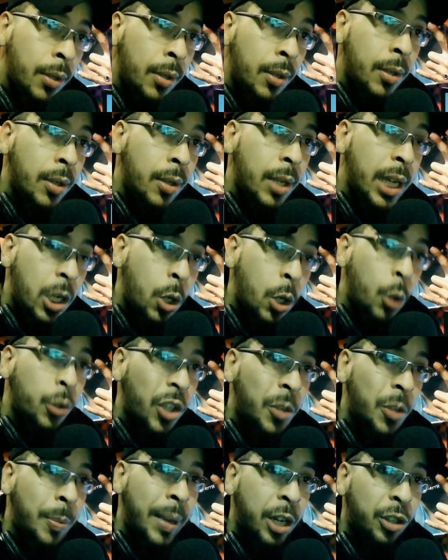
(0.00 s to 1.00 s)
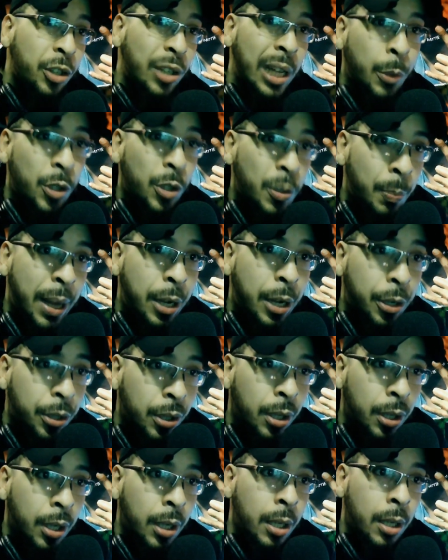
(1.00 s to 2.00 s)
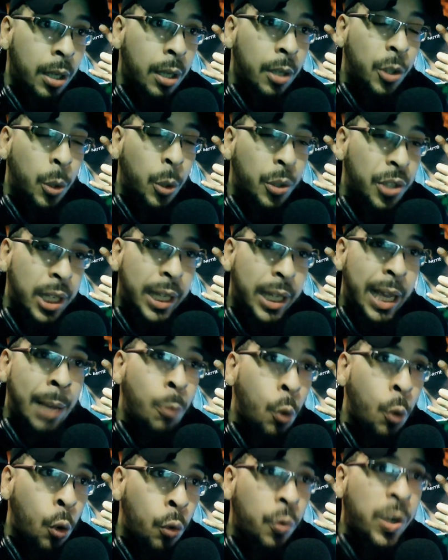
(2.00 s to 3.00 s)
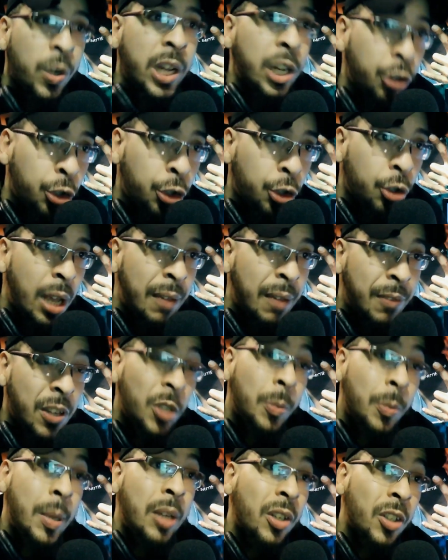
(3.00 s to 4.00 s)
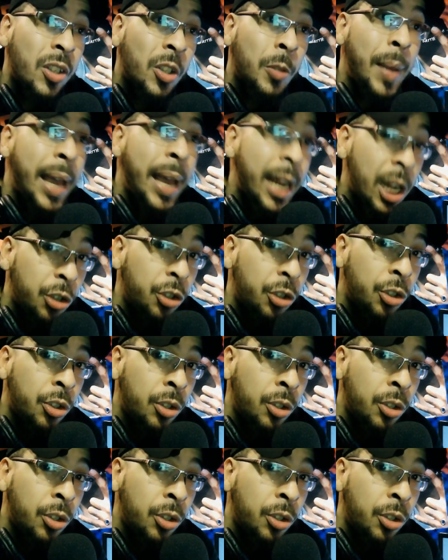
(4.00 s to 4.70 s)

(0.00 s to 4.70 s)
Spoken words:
he knows the Spanish language better. So it's gonna get more reach if he speaks in Spanish.